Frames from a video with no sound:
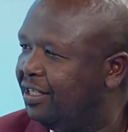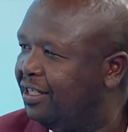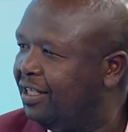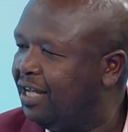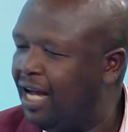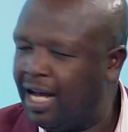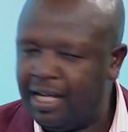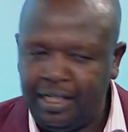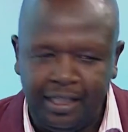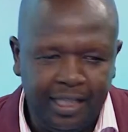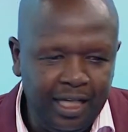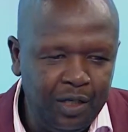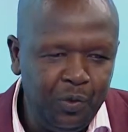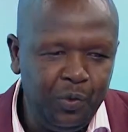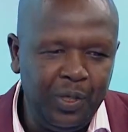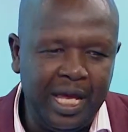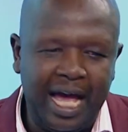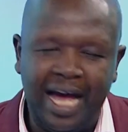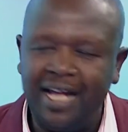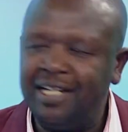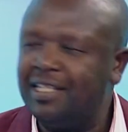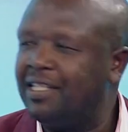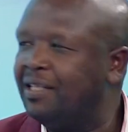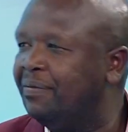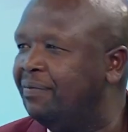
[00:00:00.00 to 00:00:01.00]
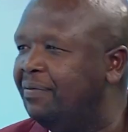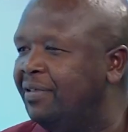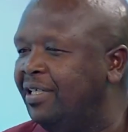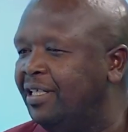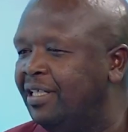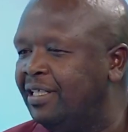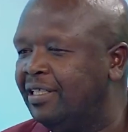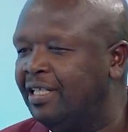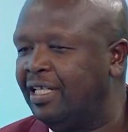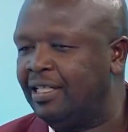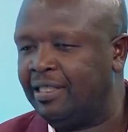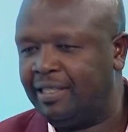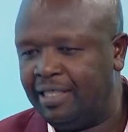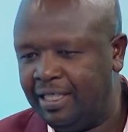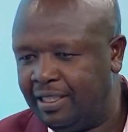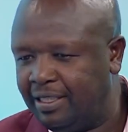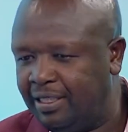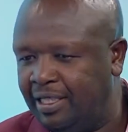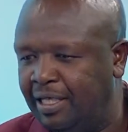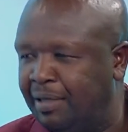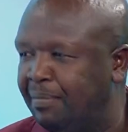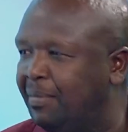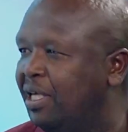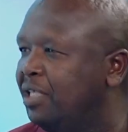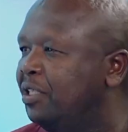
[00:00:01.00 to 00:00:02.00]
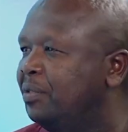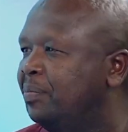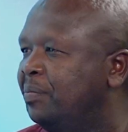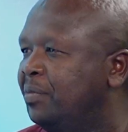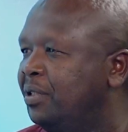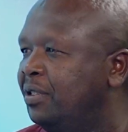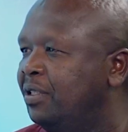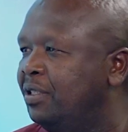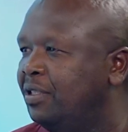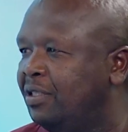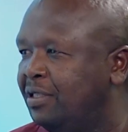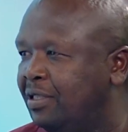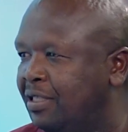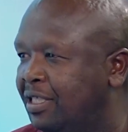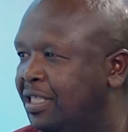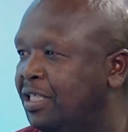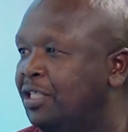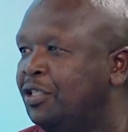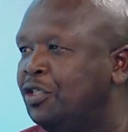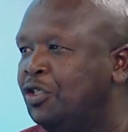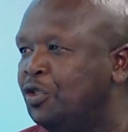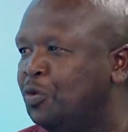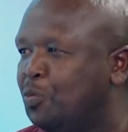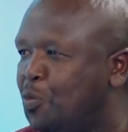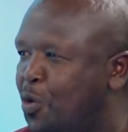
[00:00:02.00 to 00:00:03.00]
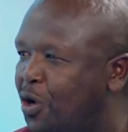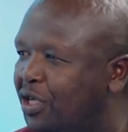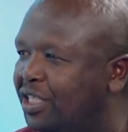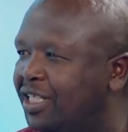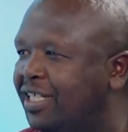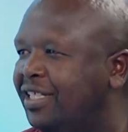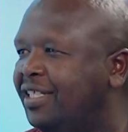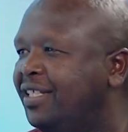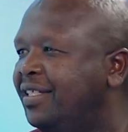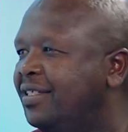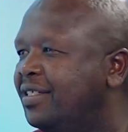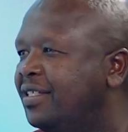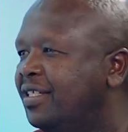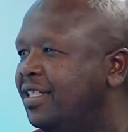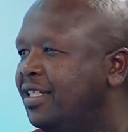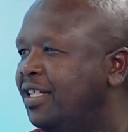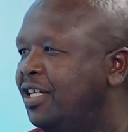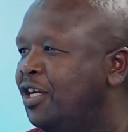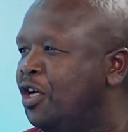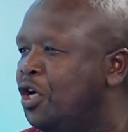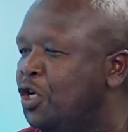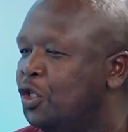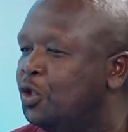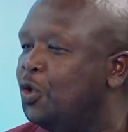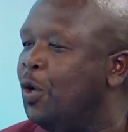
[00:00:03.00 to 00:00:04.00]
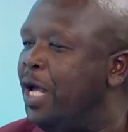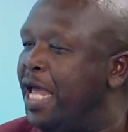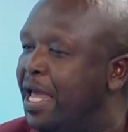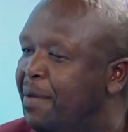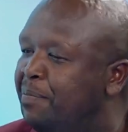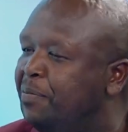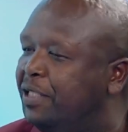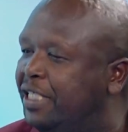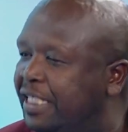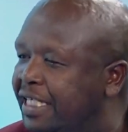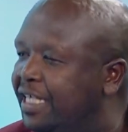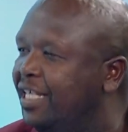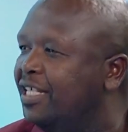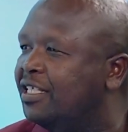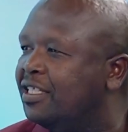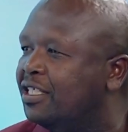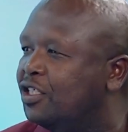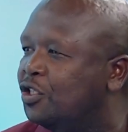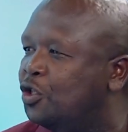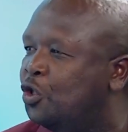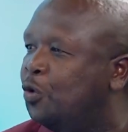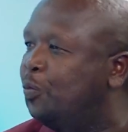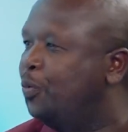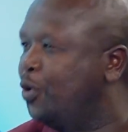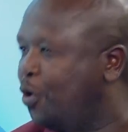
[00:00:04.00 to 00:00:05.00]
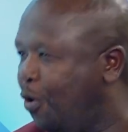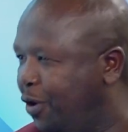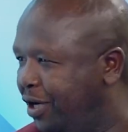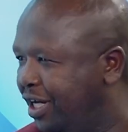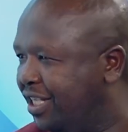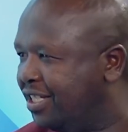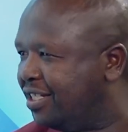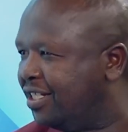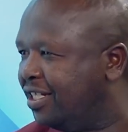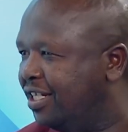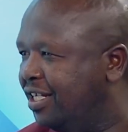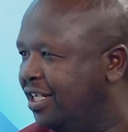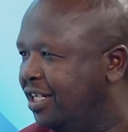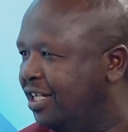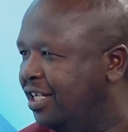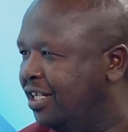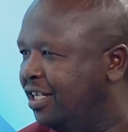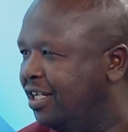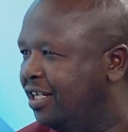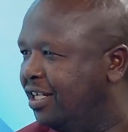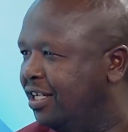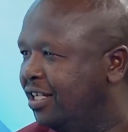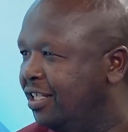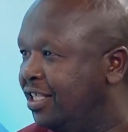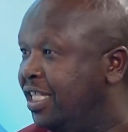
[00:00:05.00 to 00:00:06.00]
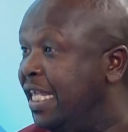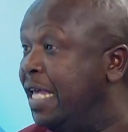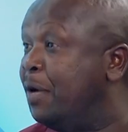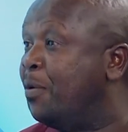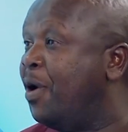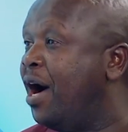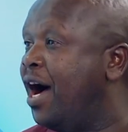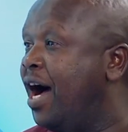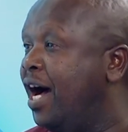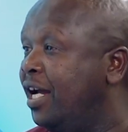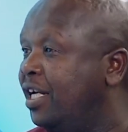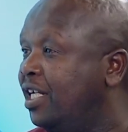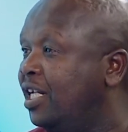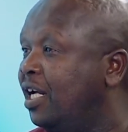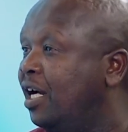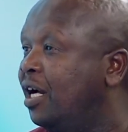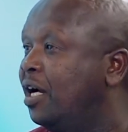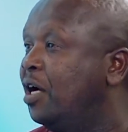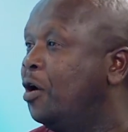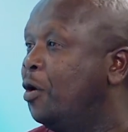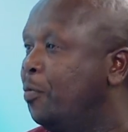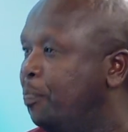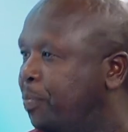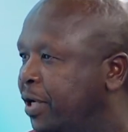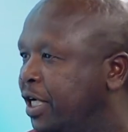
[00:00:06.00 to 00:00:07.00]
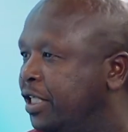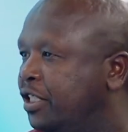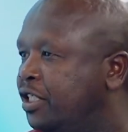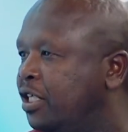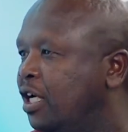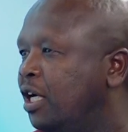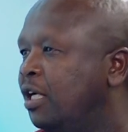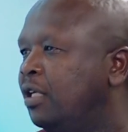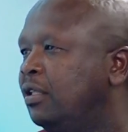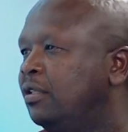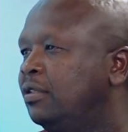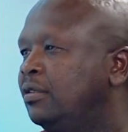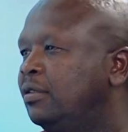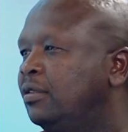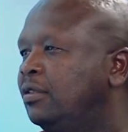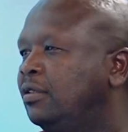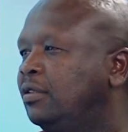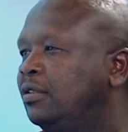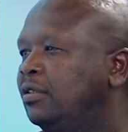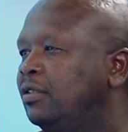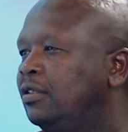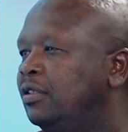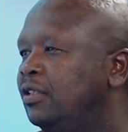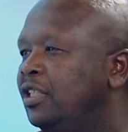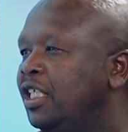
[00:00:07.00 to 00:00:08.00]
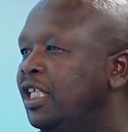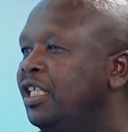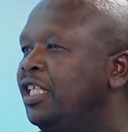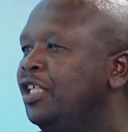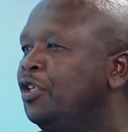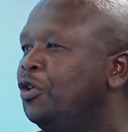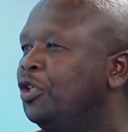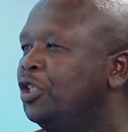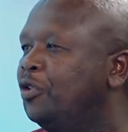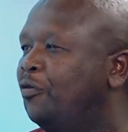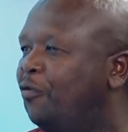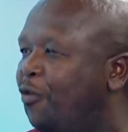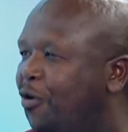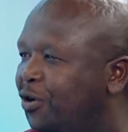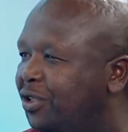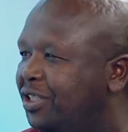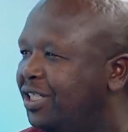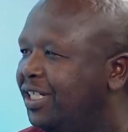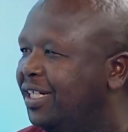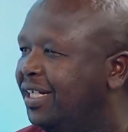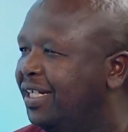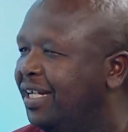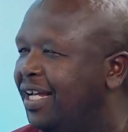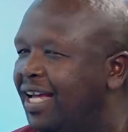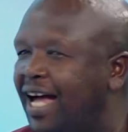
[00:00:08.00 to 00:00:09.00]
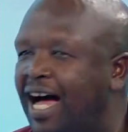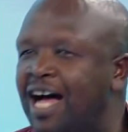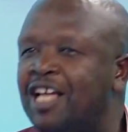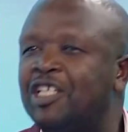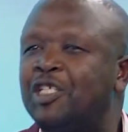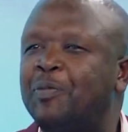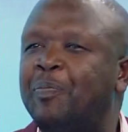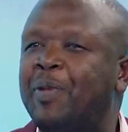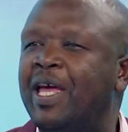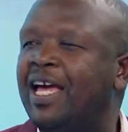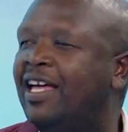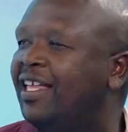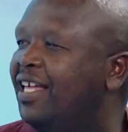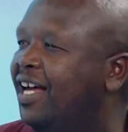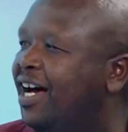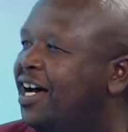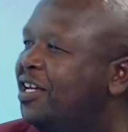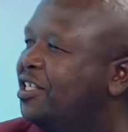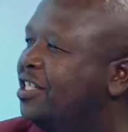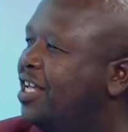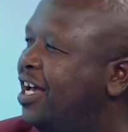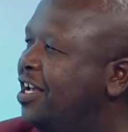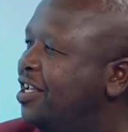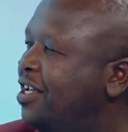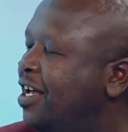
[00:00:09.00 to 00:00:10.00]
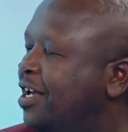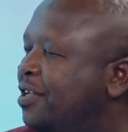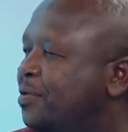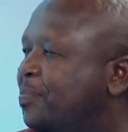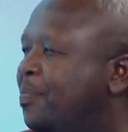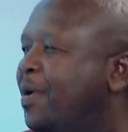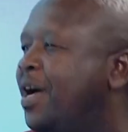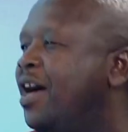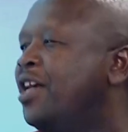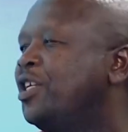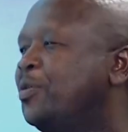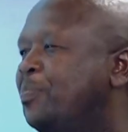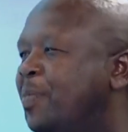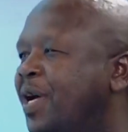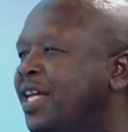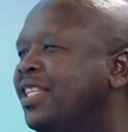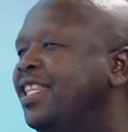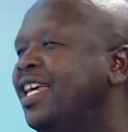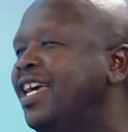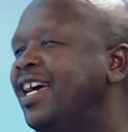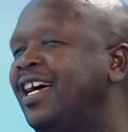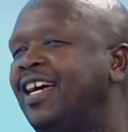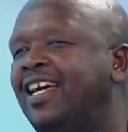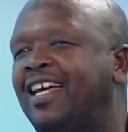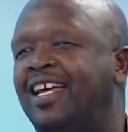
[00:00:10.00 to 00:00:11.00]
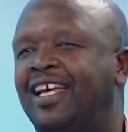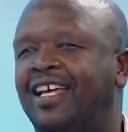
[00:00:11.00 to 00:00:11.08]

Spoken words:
And then we had the feeling that this thing might be, it is more than this. So MCAs, to be honest, they were under pressure. They did not vote. Why you under pressure, Gashara?